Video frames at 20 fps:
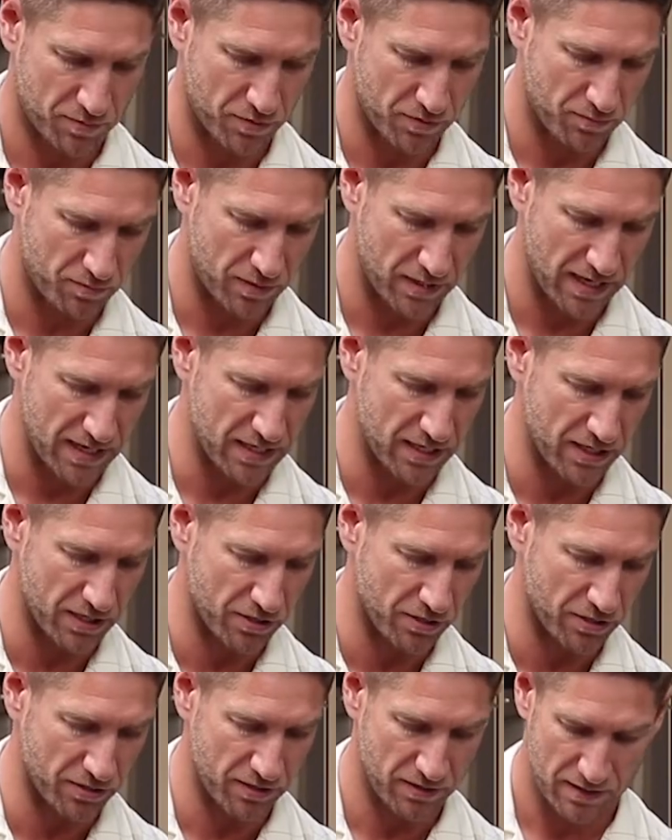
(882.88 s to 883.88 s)
put plenty
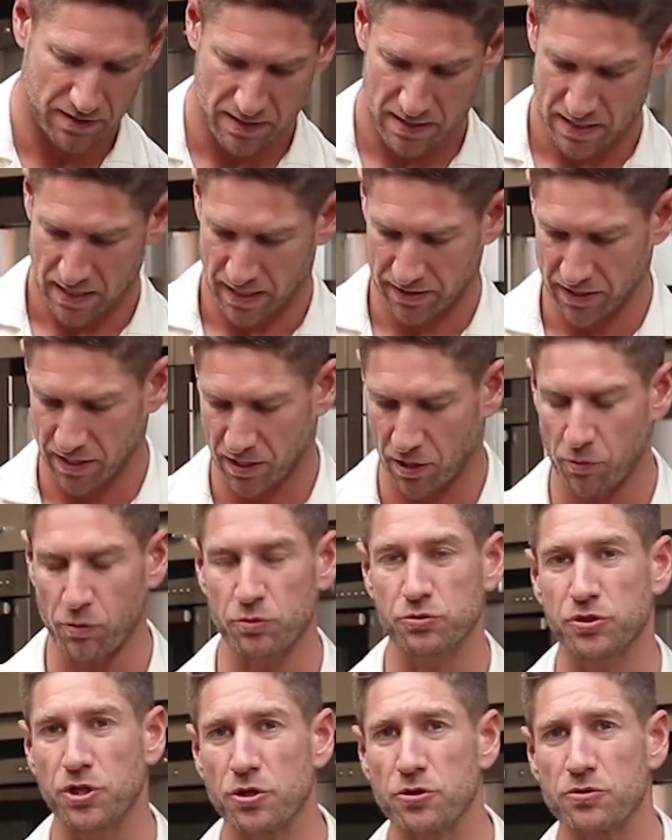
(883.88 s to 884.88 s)
on. And then I
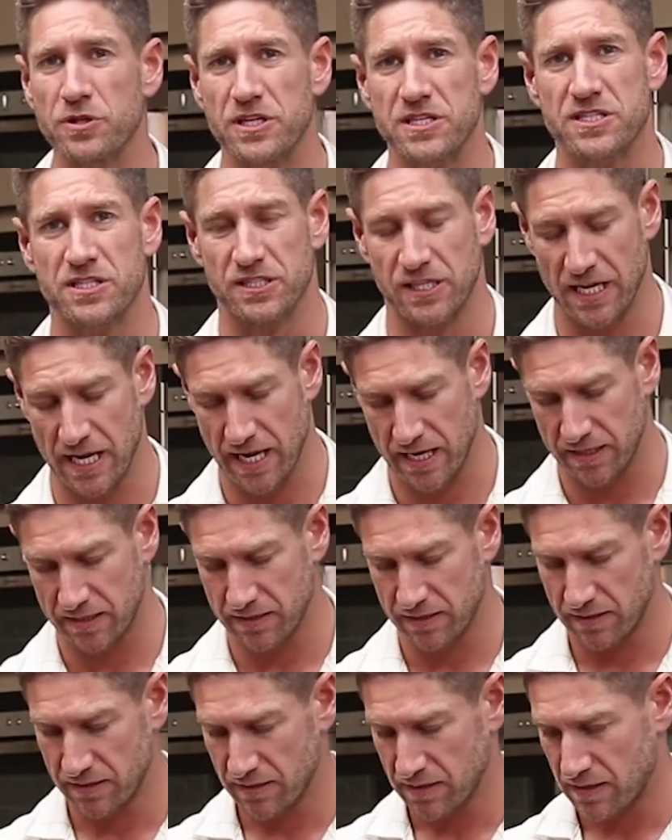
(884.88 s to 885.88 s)
will do this
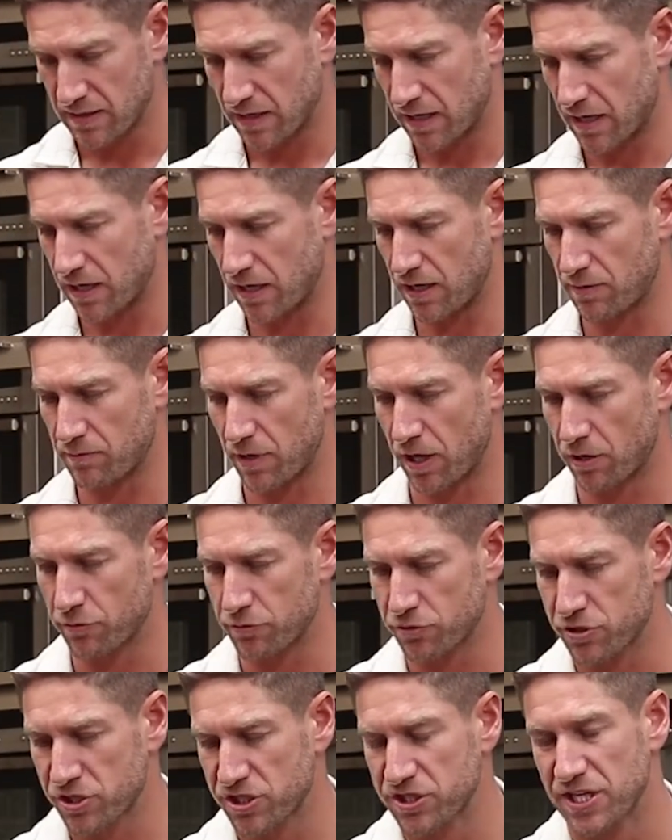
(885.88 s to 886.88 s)
again, I
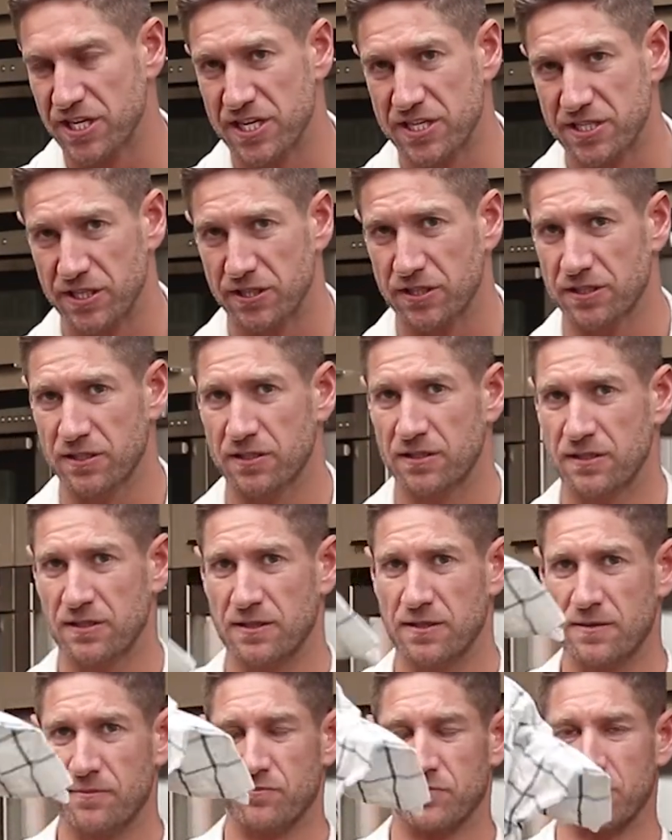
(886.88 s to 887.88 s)
will season
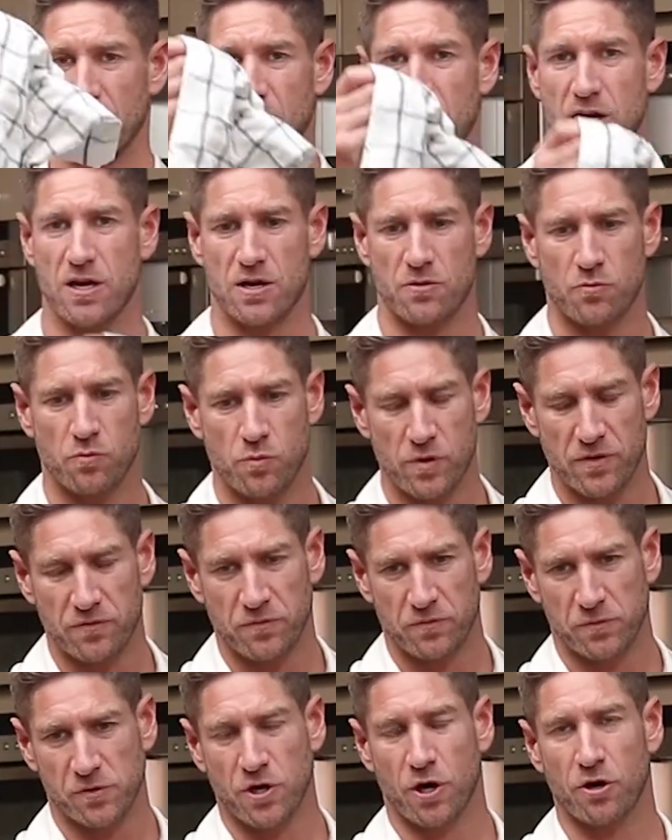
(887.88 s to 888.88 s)

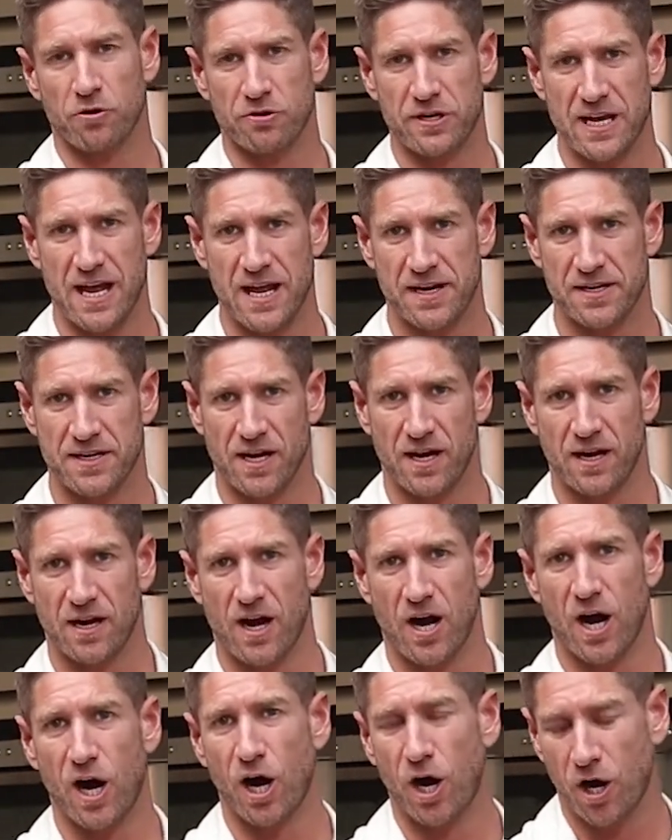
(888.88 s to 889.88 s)
with coriander
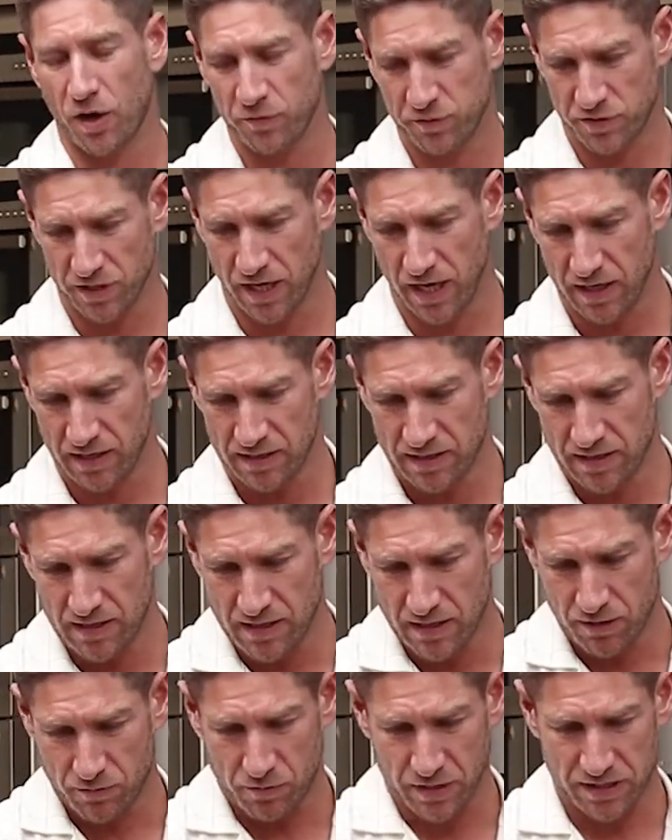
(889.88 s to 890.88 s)
after,
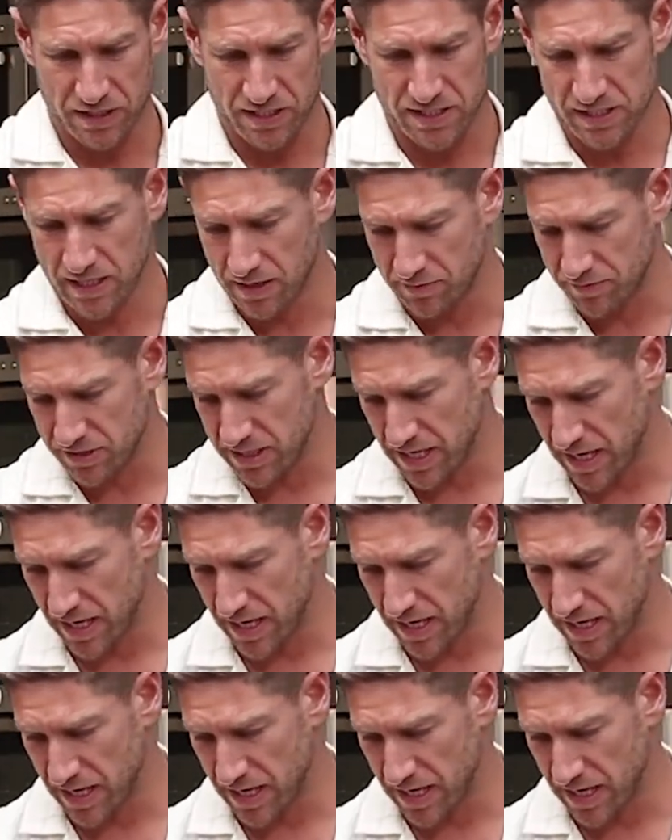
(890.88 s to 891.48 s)
when this comes